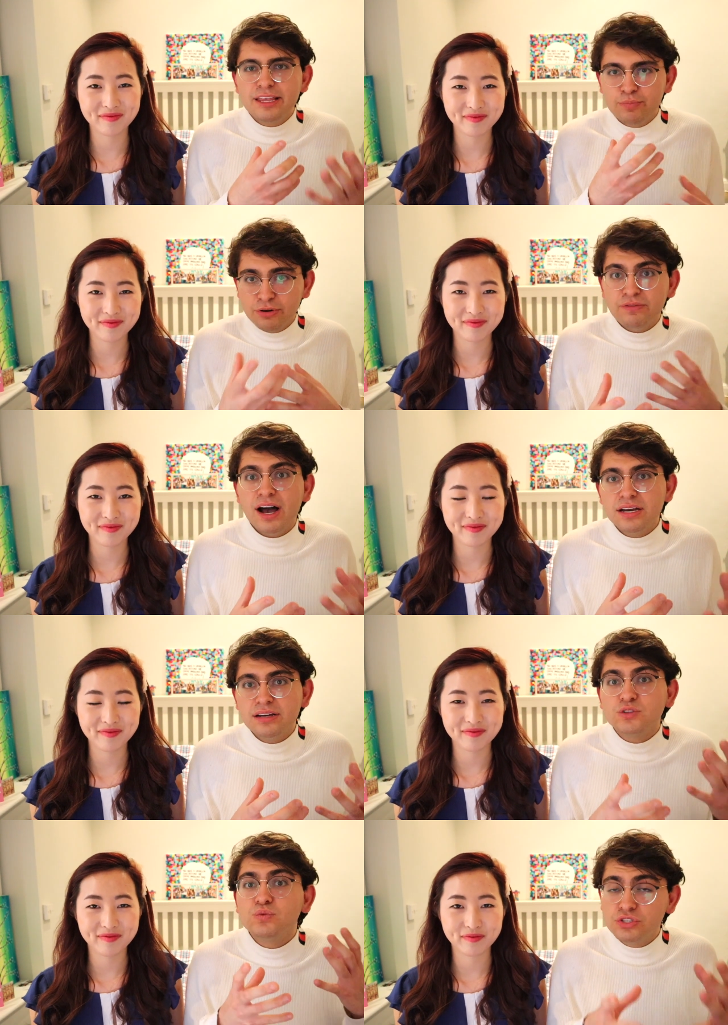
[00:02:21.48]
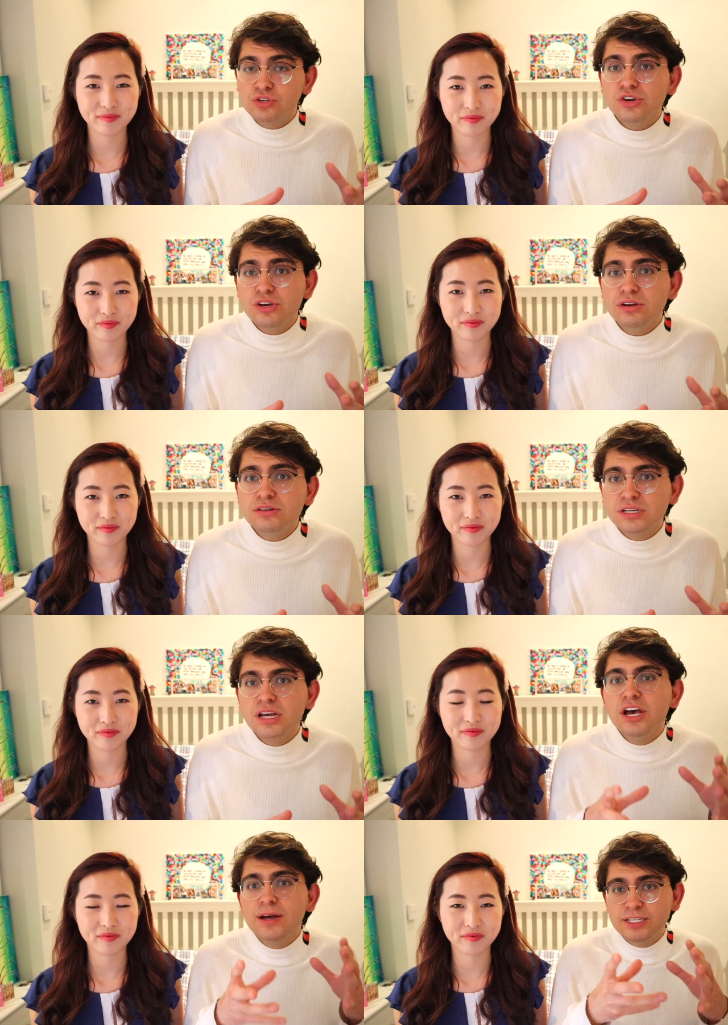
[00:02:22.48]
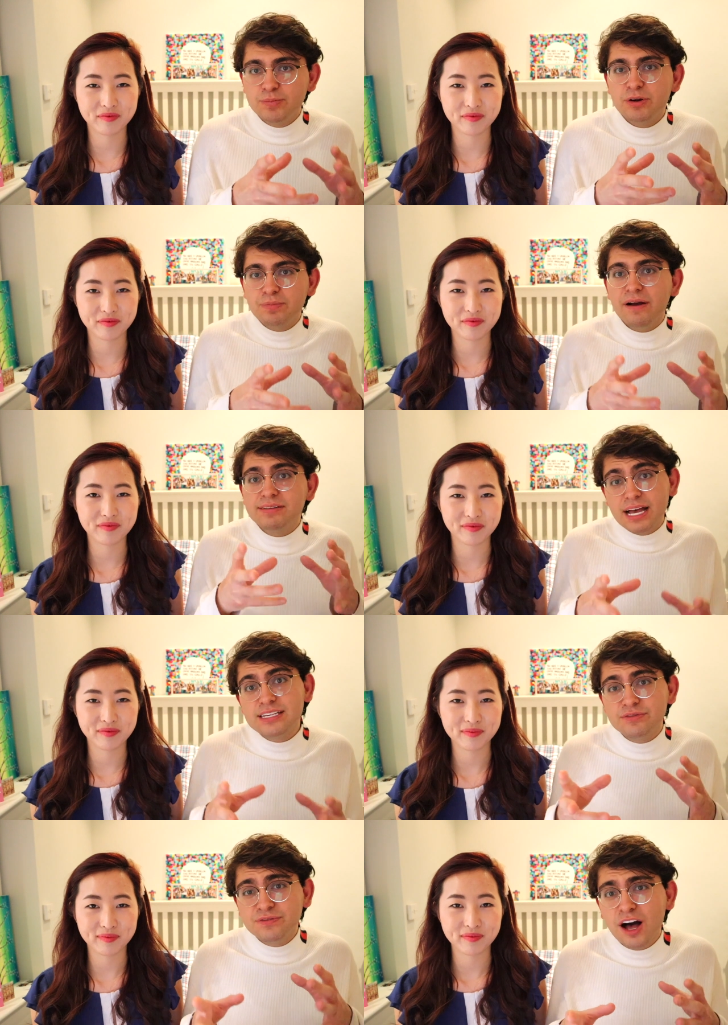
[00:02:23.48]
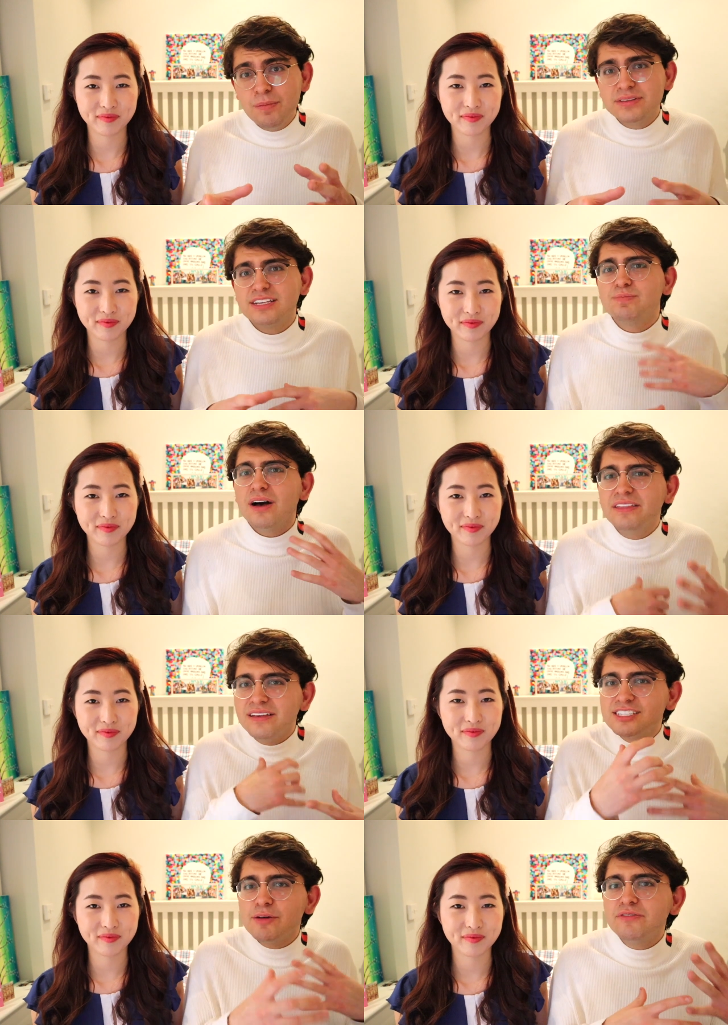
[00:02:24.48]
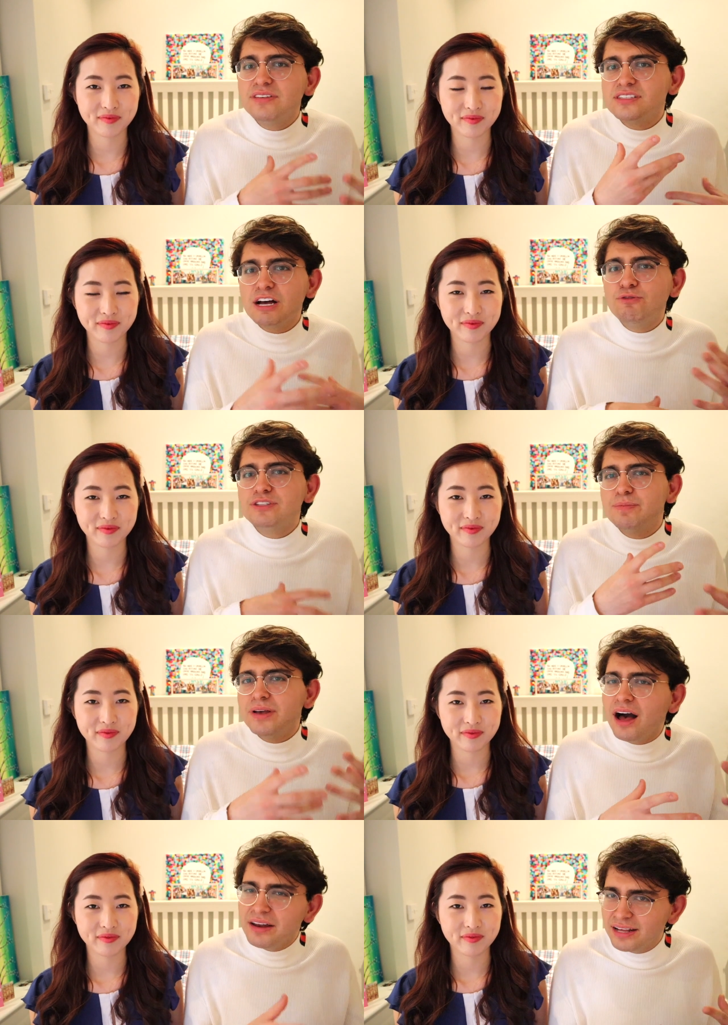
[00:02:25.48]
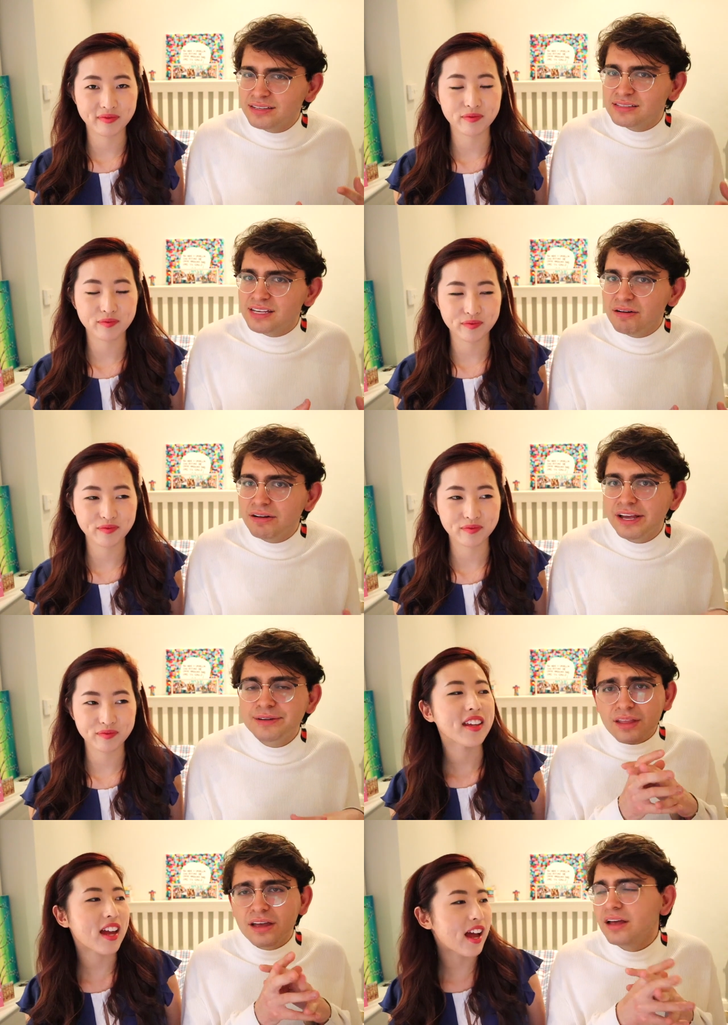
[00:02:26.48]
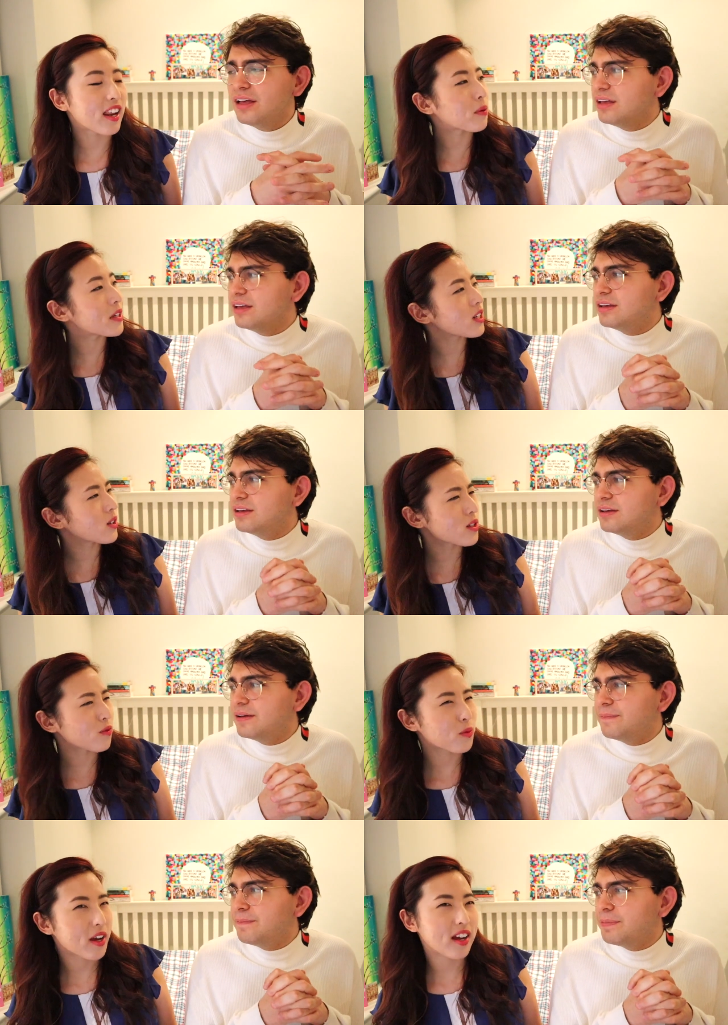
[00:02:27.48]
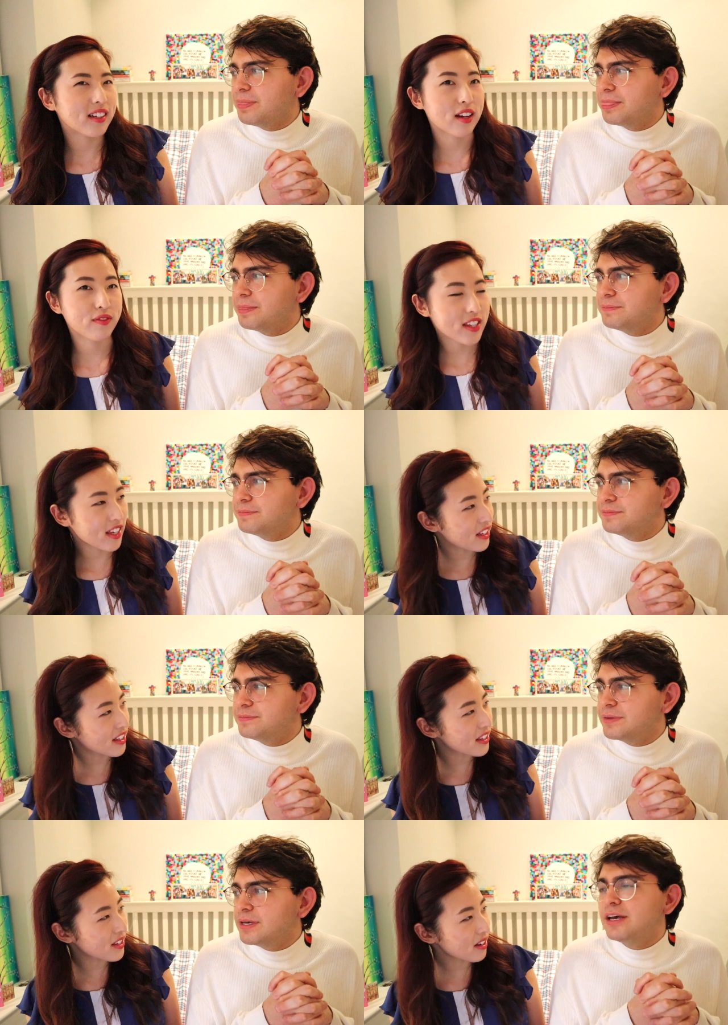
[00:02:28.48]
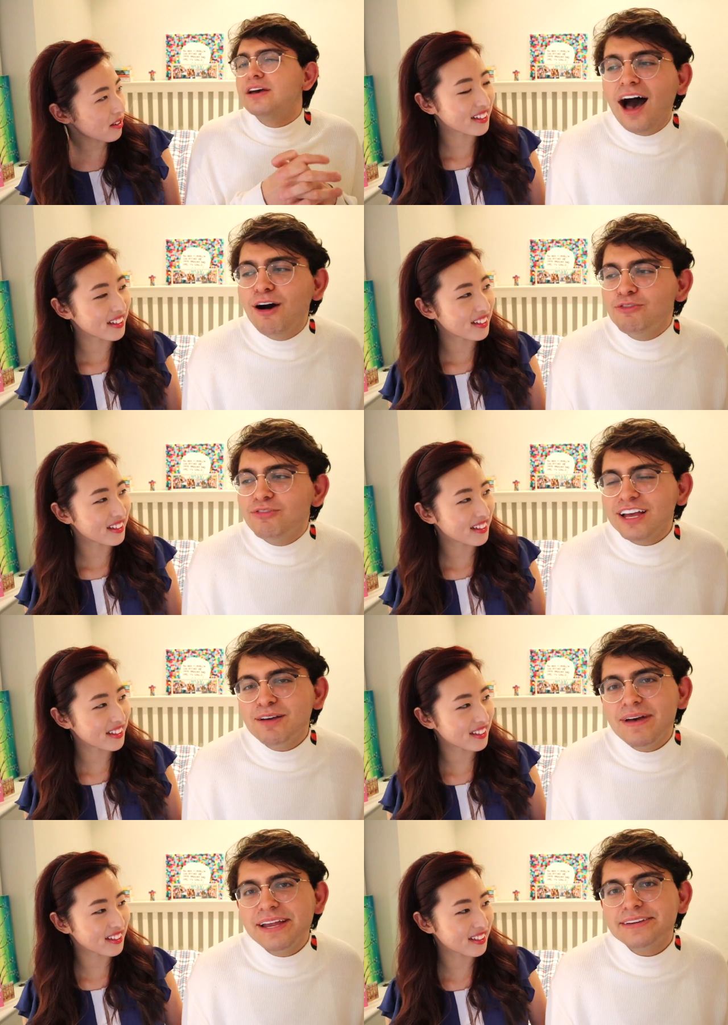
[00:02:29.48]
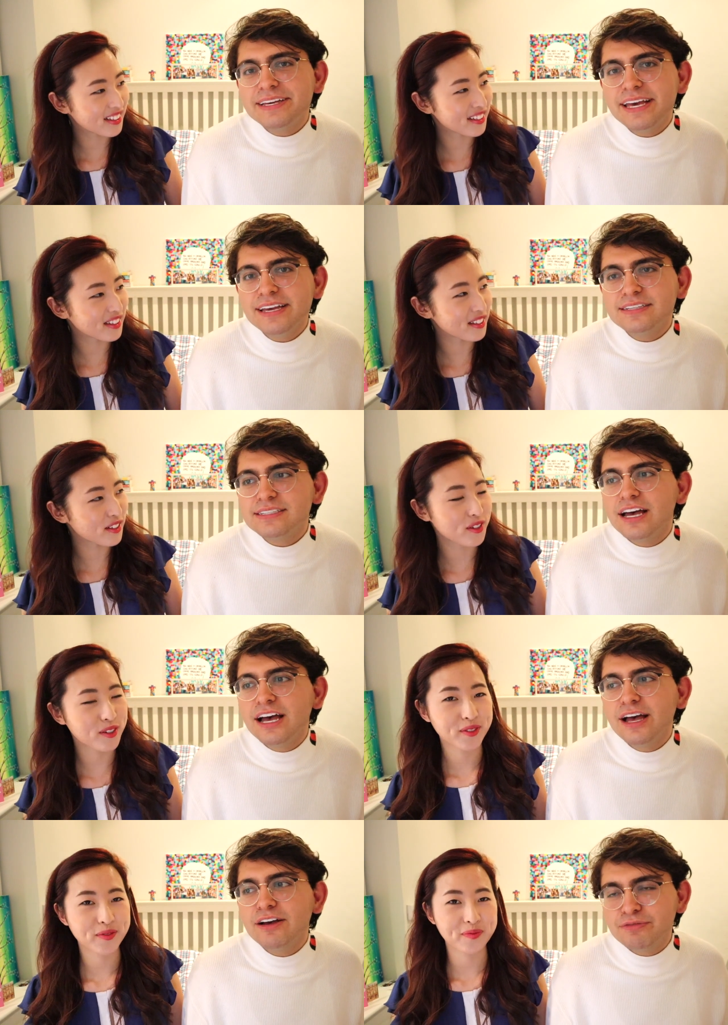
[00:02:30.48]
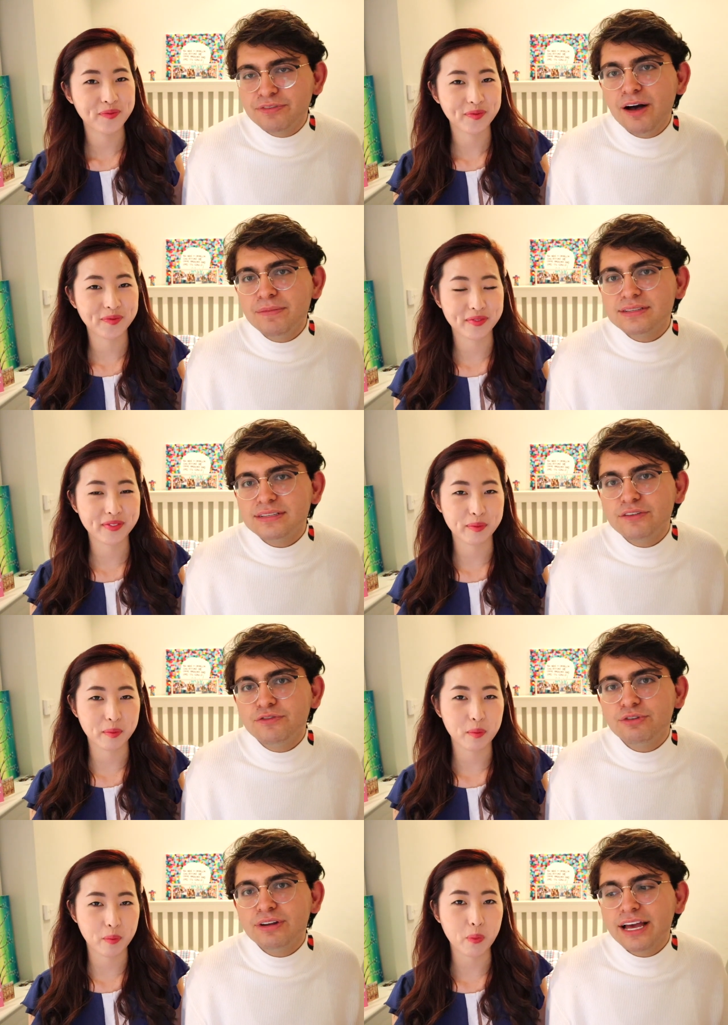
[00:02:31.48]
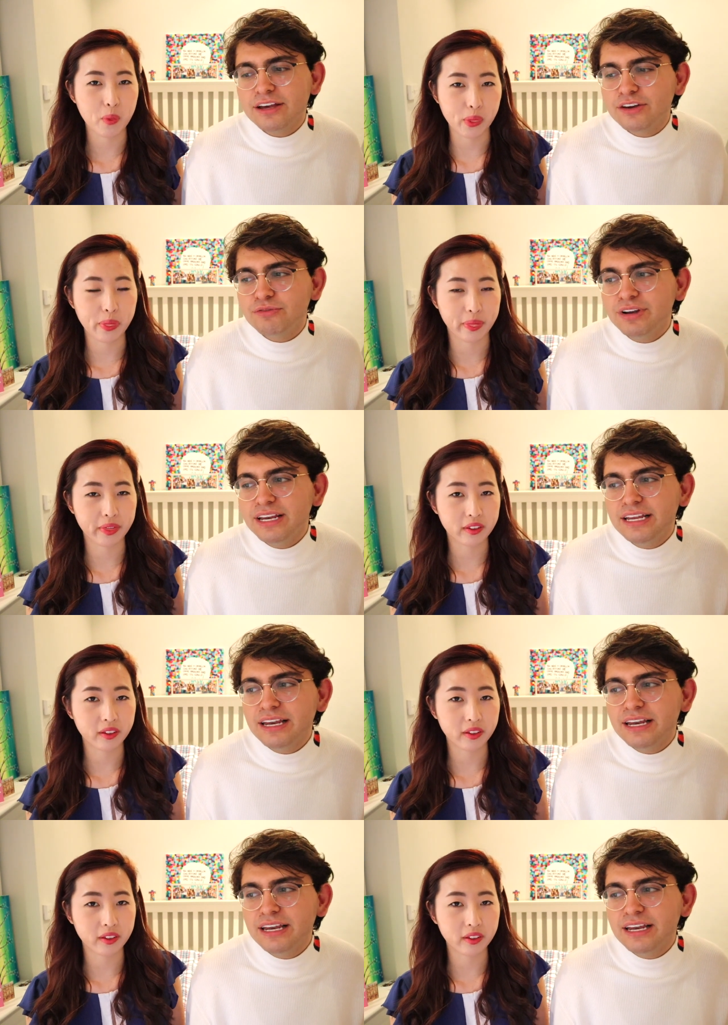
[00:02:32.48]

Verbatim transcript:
Speaker 1: they provided us was good, to prepare us as a pharmacist, but I think some of the stuff was a bit unnecessary.
Speaker 2: Yeah, like we did lots of weird like physics and stuff.
Speaker 1: I would recommend King's uh, Pharmacy if you're like really